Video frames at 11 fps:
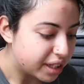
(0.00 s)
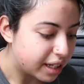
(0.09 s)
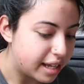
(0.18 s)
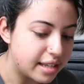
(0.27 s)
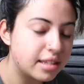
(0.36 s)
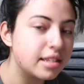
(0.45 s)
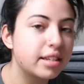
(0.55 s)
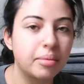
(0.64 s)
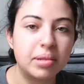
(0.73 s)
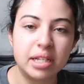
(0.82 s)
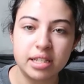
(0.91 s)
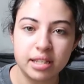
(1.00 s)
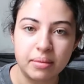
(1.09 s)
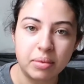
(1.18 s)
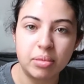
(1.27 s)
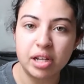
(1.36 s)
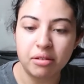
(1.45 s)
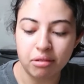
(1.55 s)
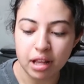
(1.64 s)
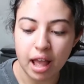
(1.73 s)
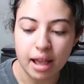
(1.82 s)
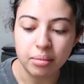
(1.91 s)
because this company seemed pretty
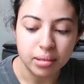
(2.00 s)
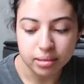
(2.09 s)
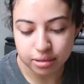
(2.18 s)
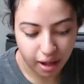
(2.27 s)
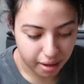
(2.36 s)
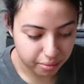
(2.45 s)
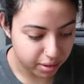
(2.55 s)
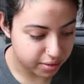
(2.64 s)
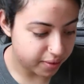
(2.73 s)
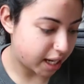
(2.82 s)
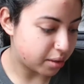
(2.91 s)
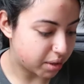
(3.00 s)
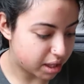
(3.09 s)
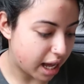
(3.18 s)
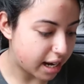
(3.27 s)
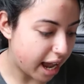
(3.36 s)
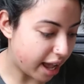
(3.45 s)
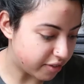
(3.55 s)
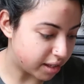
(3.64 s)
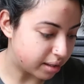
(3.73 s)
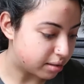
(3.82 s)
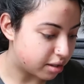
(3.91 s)
reliable so I was fine with not
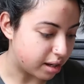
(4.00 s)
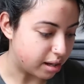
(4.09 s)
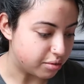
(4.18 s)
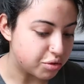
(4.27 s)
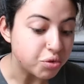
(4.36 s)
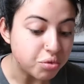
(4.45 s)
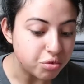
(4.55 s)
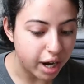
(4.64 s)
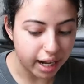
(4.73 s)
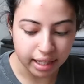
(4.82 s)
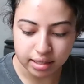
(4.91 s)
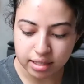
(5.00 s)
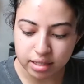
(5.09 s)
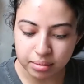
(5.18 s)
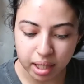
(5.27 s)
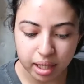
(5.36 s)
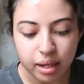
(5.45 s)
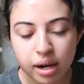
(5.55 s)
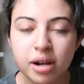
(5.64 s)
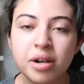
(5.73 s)
having a tracking system on it.